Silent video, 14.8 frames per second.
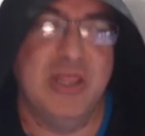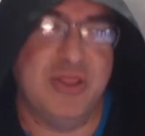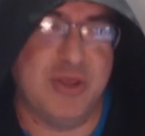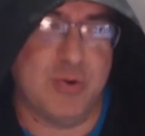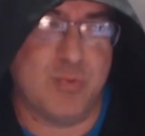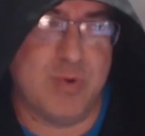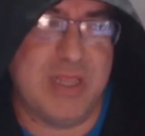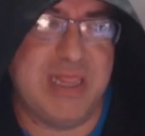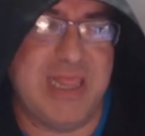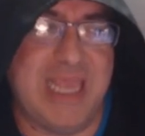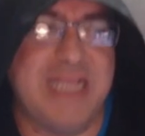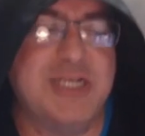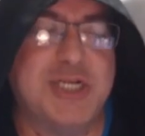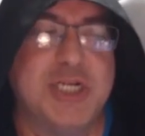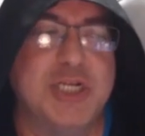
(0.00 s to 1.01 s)
The
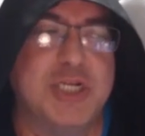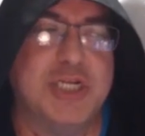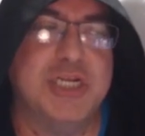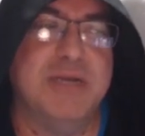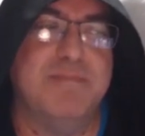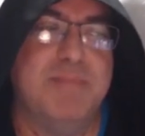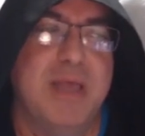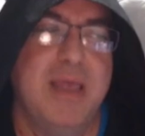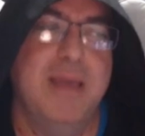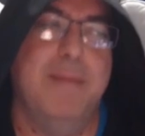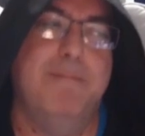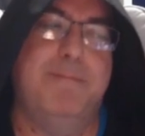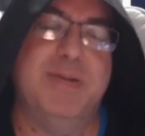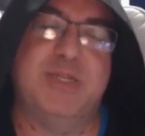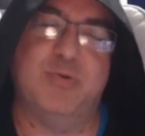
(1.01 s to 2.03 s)
relationship
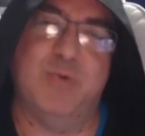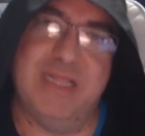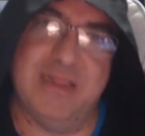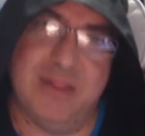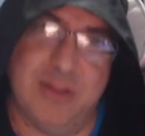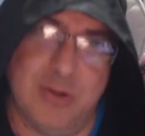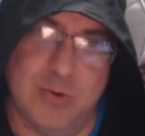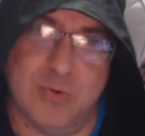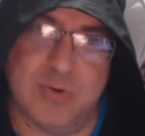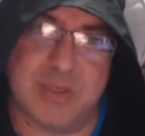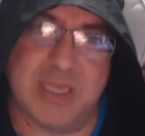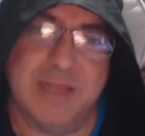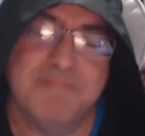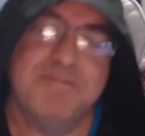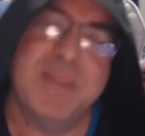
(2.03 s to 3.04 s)
between Luke,